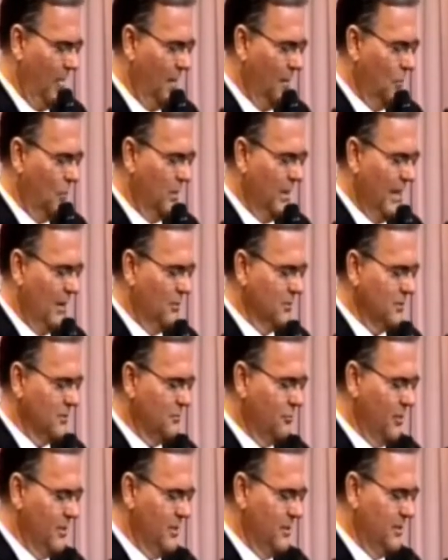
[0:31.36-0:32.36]
when I was a
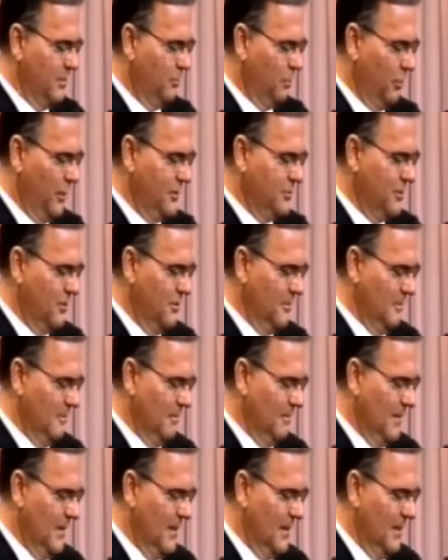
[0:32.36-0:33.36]
Trinity preacher,
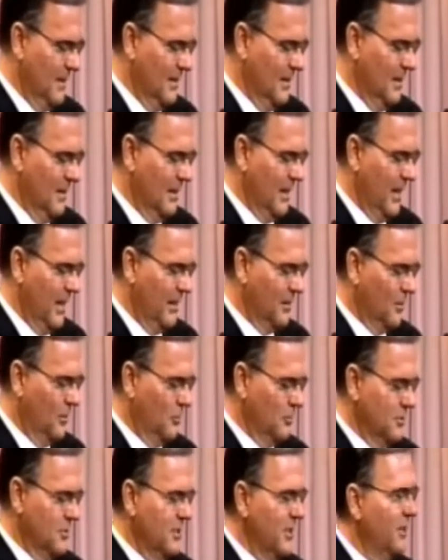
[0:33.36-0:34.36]
I had a whole
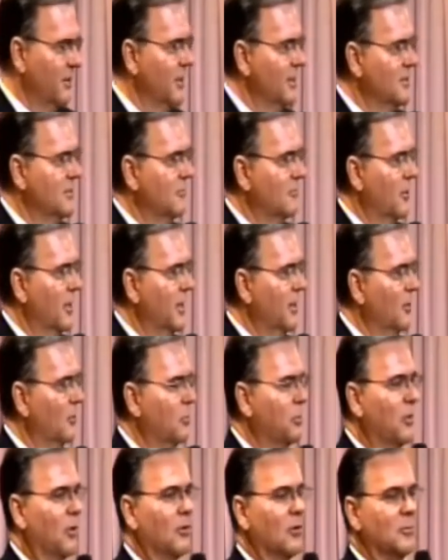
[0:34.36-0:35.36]
series of radio
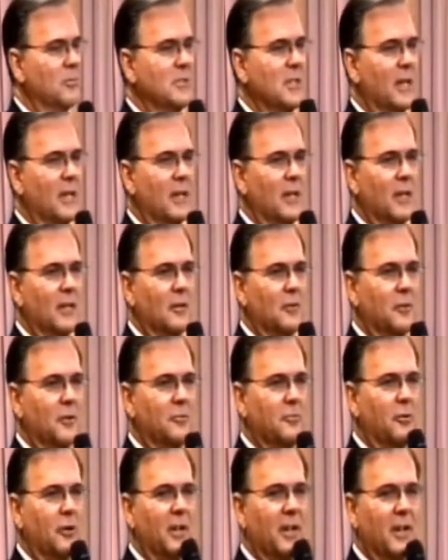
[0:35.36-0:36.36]
programs I did on the
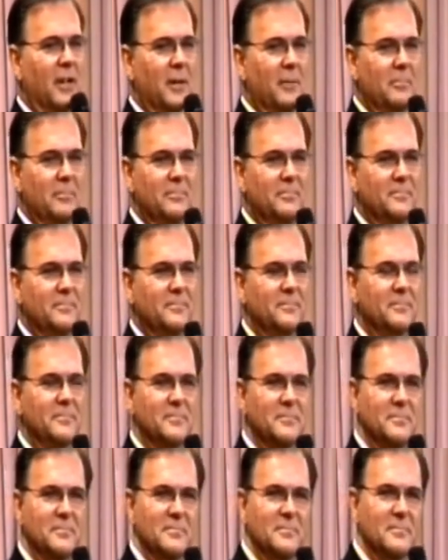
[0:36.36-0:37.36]
Trinity.
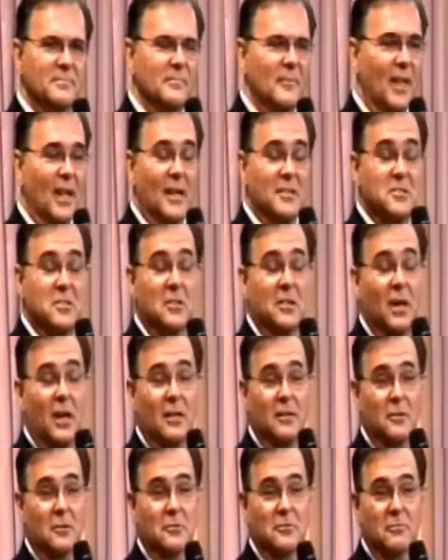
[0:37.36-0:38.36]
I still
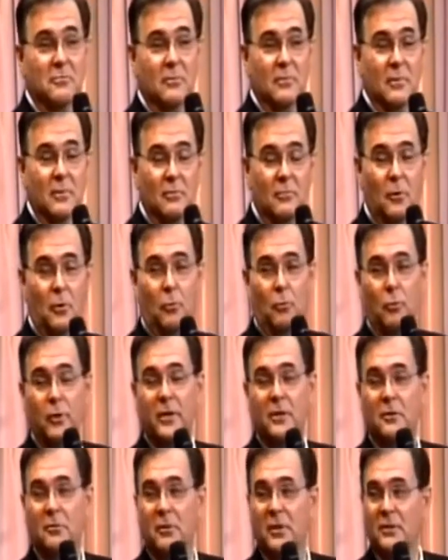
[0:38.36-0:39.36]
got those old
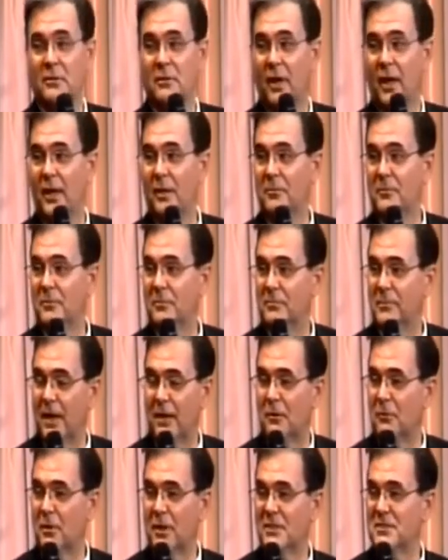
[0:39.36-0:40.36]
reel to reel tapes. I
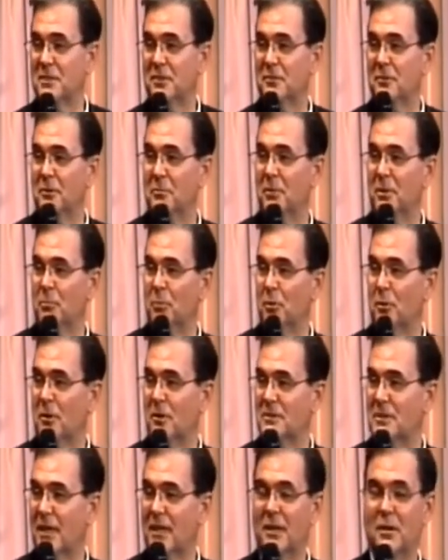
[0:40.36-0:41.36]
don't listen to them anymore
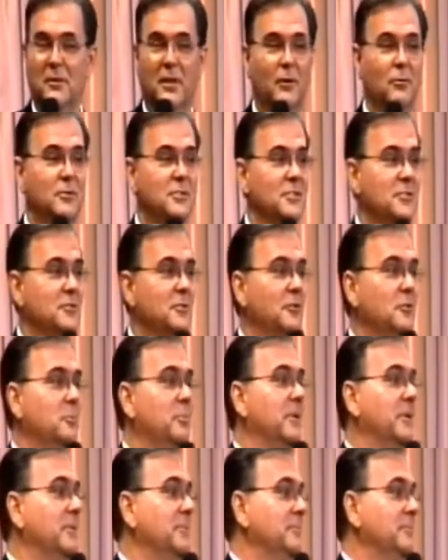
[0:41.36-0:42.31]
because I know they were just stupid.